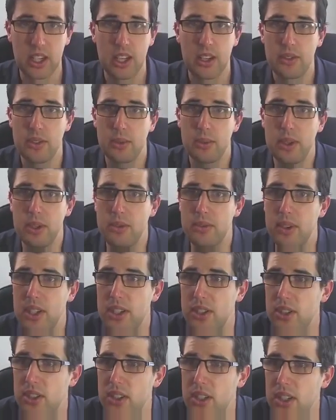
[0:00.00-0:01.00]
I'm going to have to
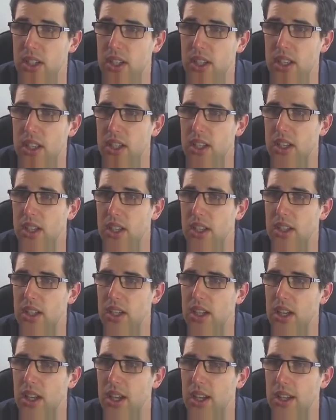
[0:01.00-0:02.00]
refresh
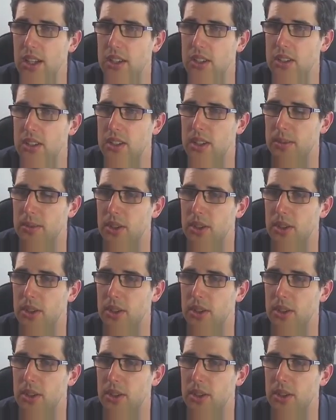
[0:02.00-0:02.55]
because